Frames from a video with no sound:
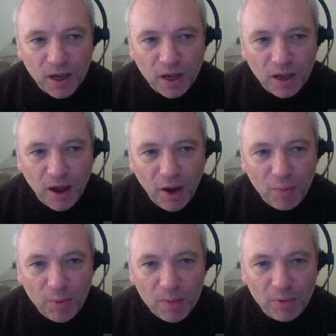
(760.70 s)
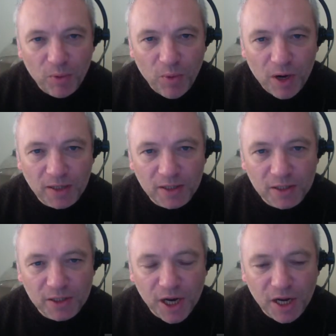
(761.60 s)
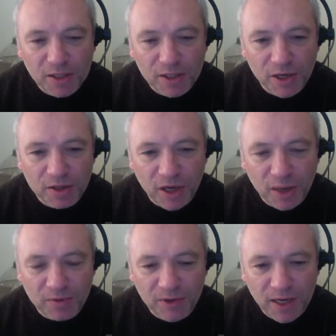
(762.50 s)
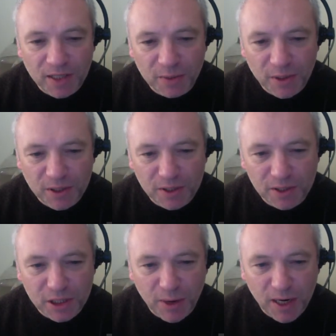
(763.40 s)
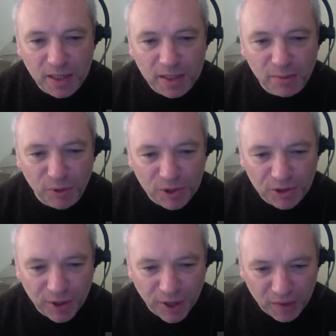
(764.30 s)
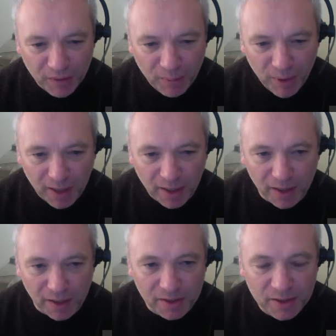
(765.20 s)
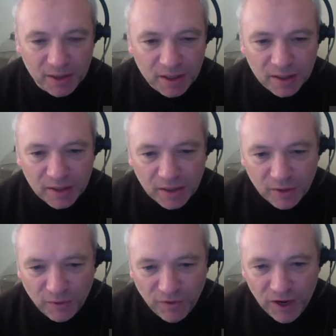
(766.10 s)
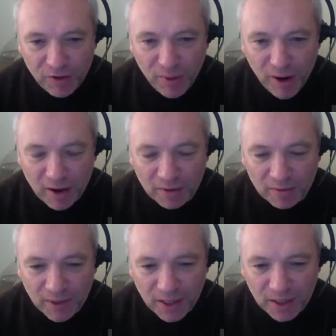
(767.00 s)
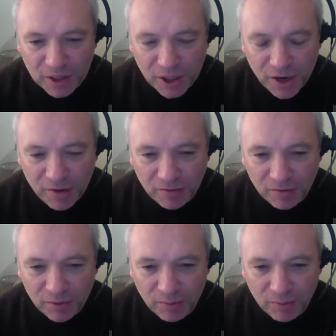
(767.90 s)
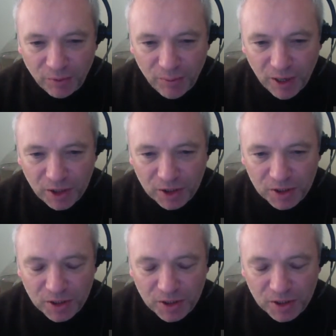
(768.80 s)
are people willing to share certain types of data once it's explained to them, or is there a kind of a blanket fear about data sharing from patients?